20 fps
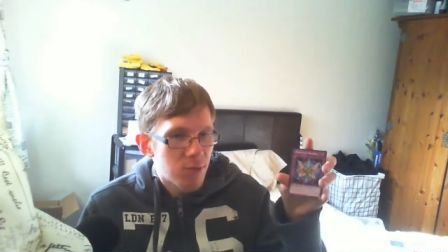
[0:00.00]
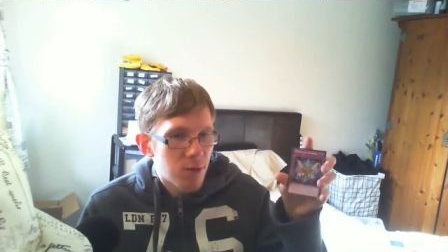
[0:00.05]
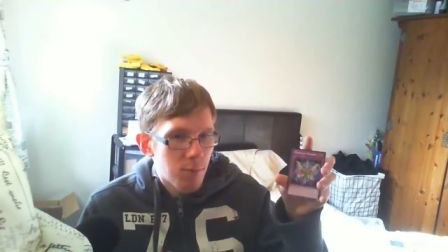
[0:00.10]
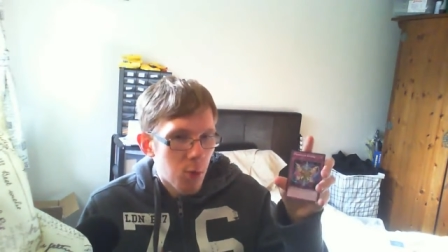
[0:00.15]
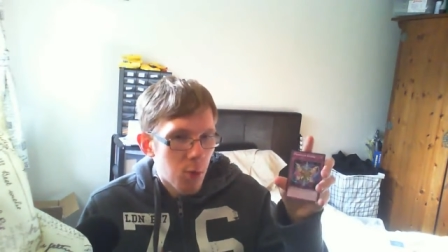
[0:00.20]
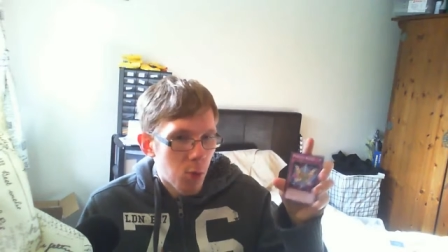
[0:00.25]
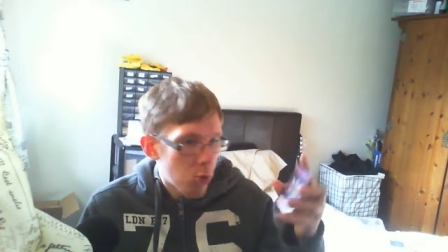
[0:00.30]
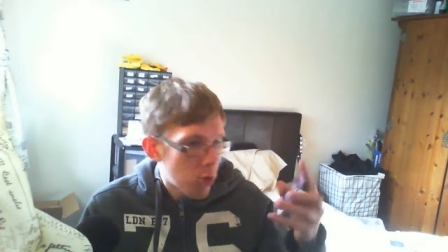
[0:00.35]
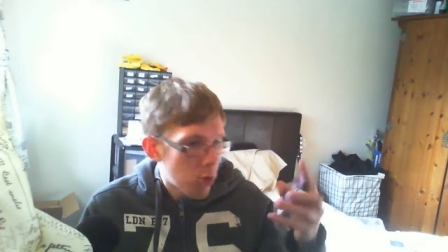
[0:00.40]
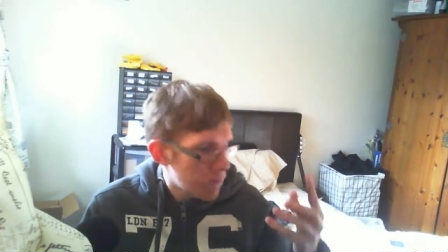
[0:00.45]

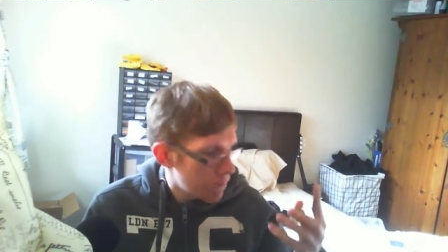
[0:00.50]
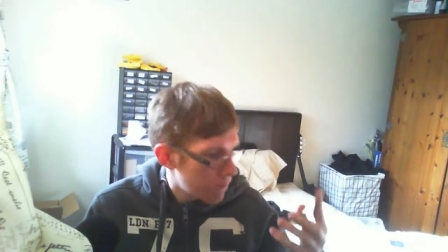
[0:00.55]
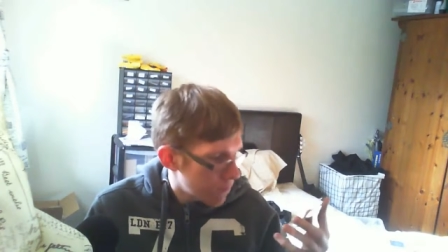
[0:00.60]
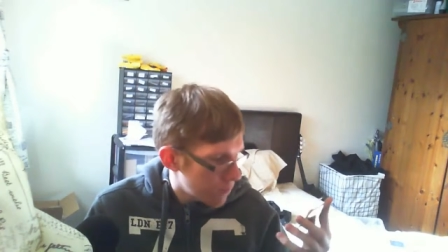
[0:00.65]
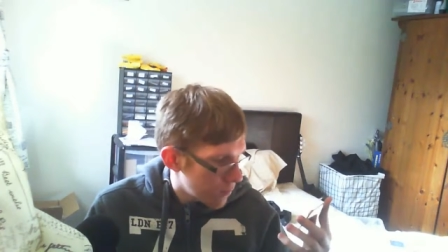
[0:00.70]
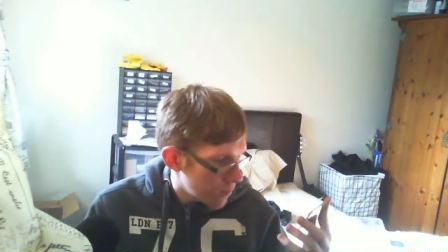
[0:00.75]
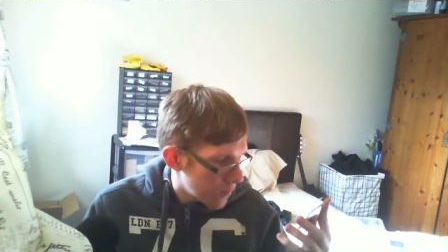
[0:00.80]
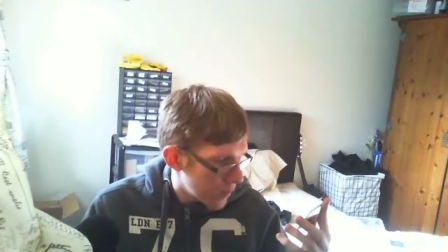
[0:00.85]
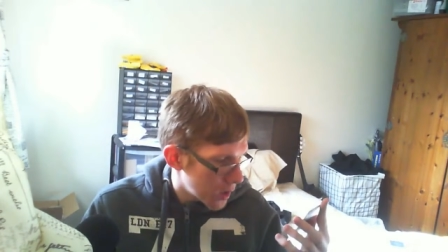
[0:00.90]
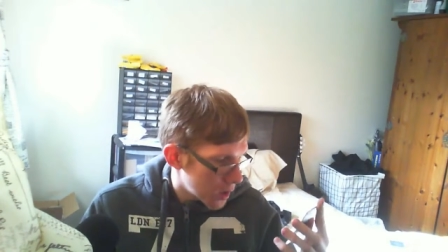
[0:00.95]
Reborn.
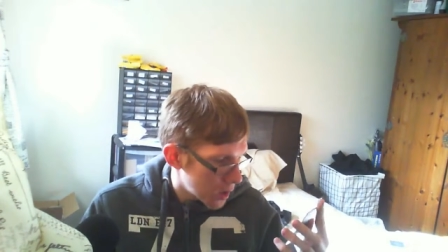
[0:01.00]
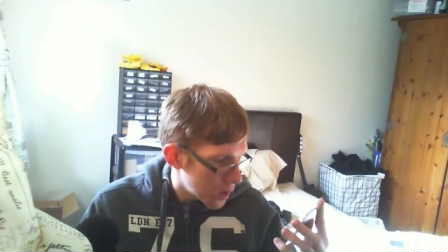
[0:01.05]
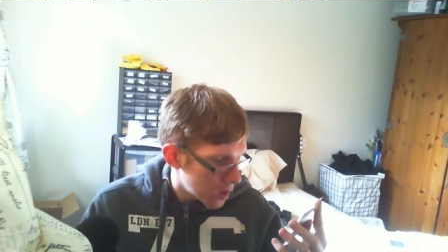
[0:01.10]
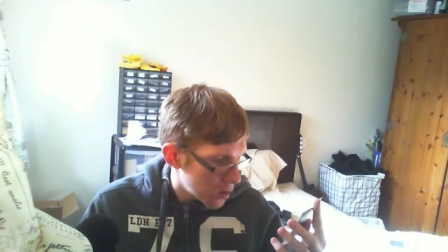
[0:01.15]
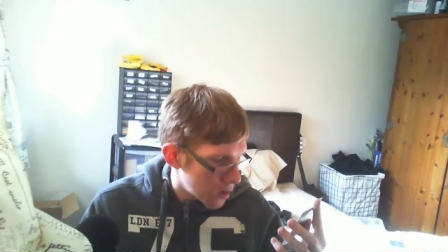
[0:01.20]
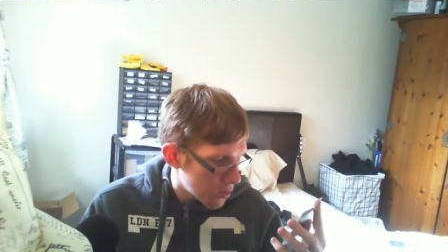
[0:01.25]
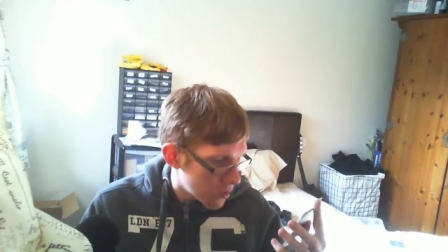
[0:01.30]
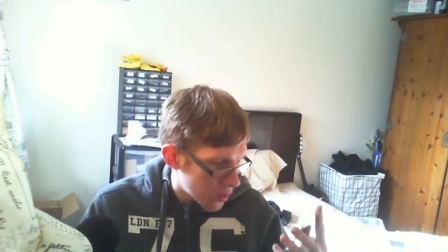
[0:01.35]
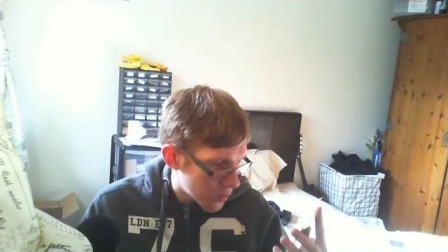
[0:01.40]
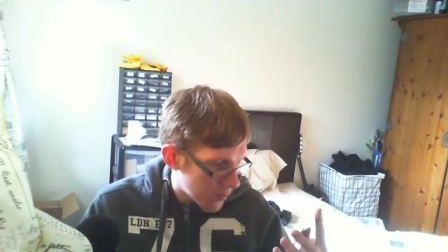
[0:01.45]

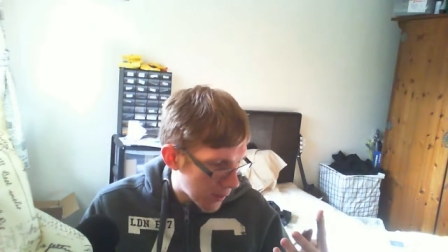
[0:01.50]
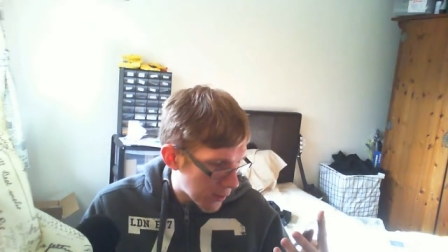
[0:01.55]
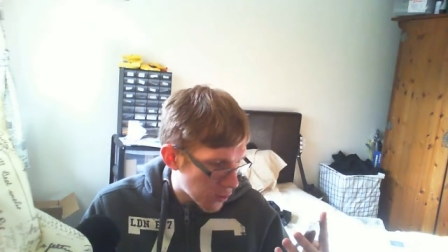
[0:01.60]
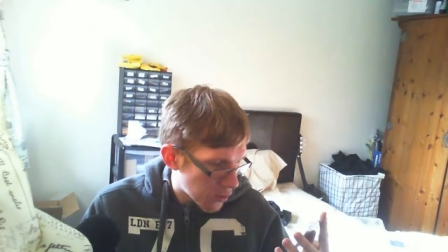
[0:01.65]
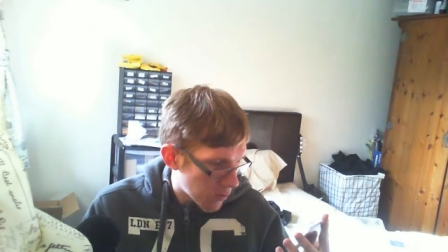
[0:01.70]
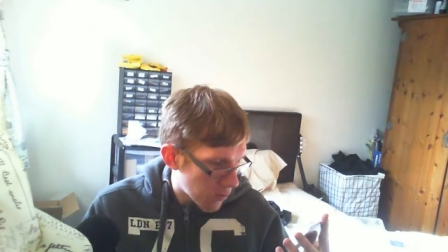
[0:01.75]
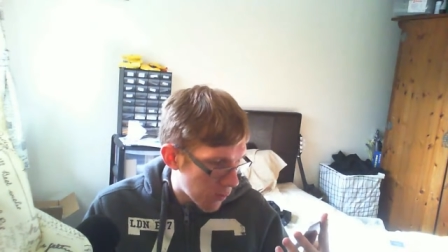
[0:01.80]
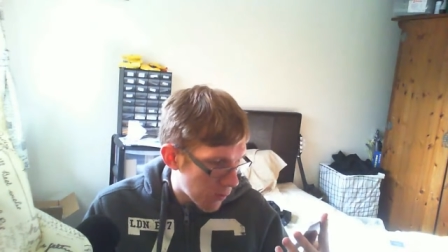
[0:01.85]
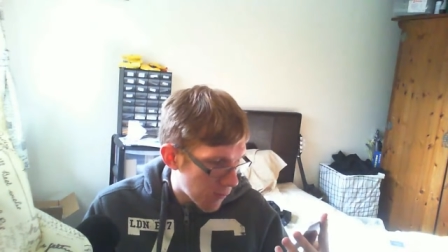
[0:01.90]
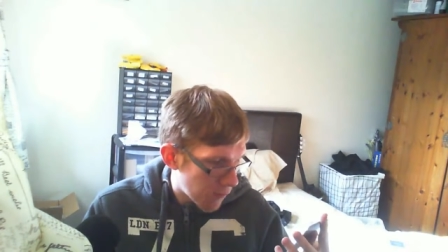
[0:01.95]

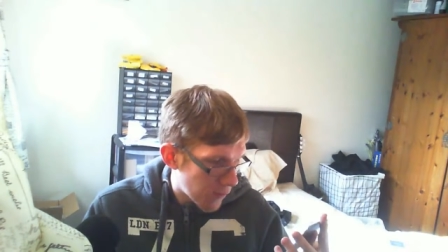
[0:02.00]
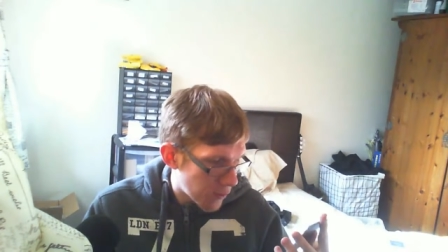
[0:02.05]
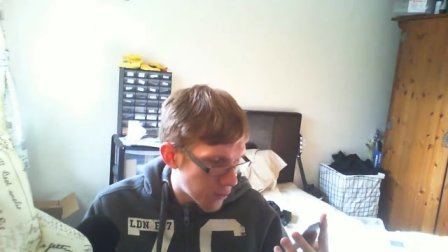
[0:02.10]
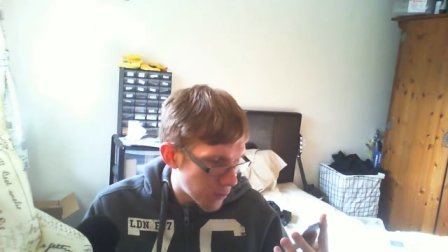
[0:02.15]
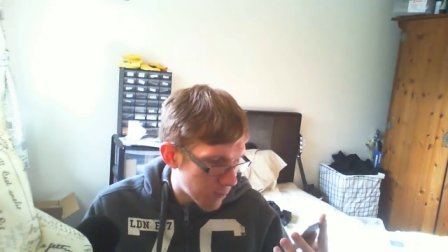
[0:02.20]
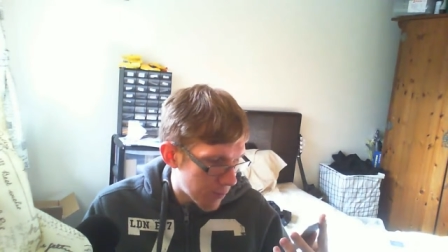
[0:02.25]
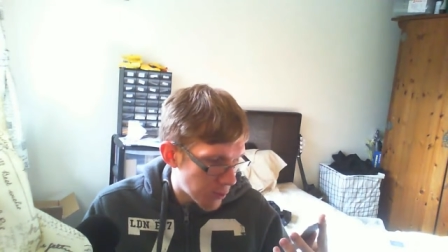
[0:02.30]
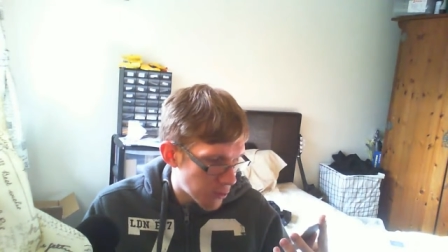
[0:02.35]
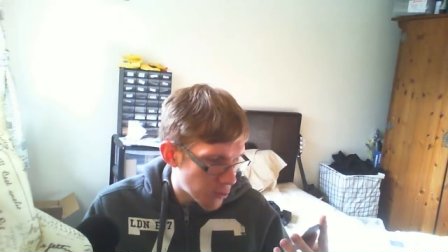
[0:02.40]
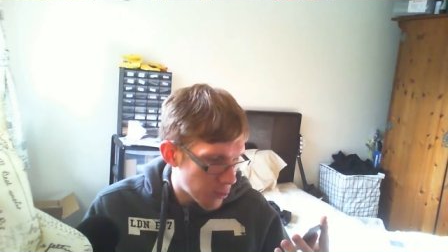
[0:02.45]
Special summon face a
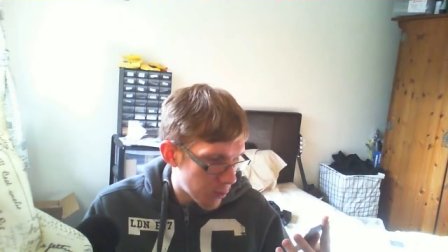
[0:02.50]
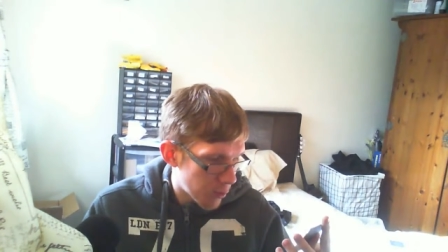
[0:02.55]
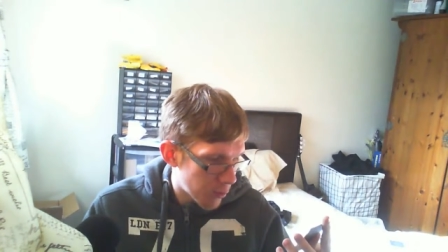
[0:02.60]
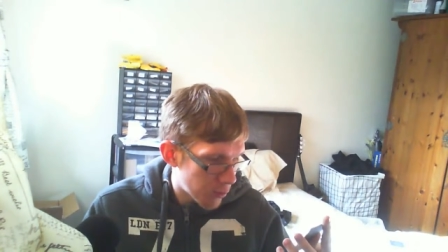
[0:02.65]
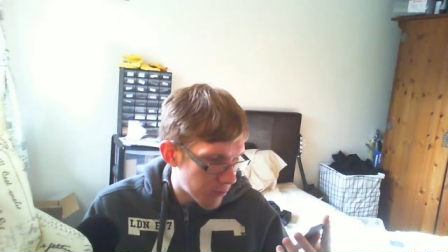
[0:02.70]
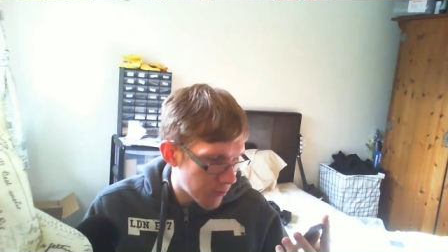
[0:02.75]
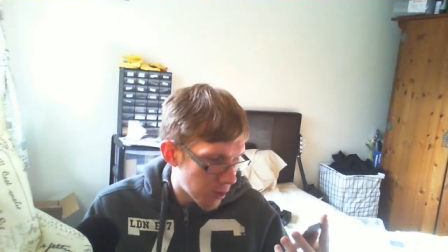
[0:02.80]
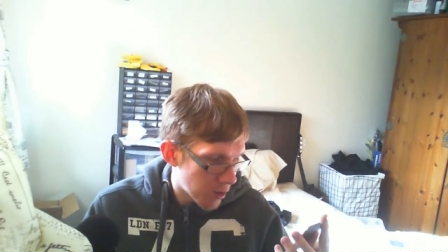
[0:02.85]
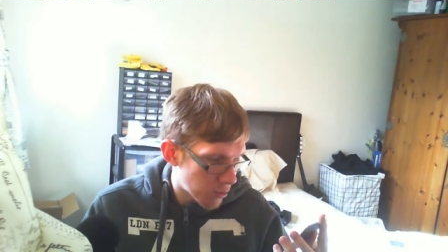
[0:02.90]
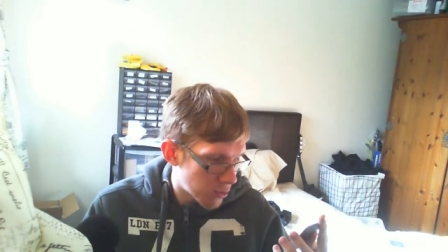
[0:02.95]
Pendulum
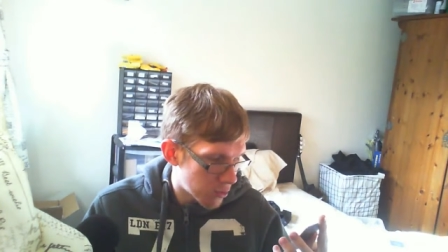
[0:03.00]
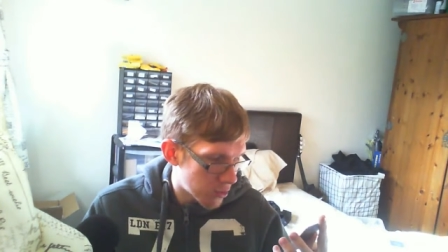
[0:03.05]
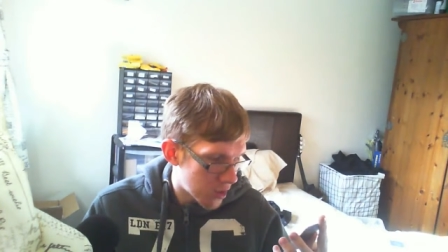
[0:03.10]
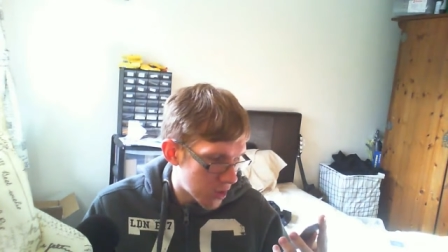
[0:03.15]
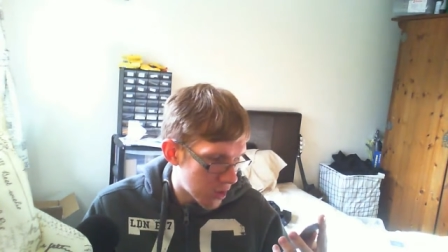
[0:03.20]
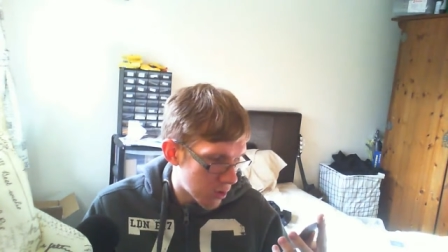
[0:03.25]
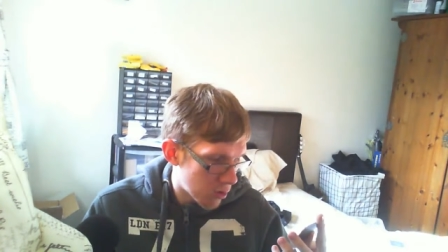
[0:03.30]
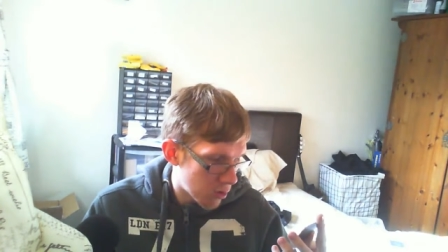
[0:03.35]
monster from your extra deck,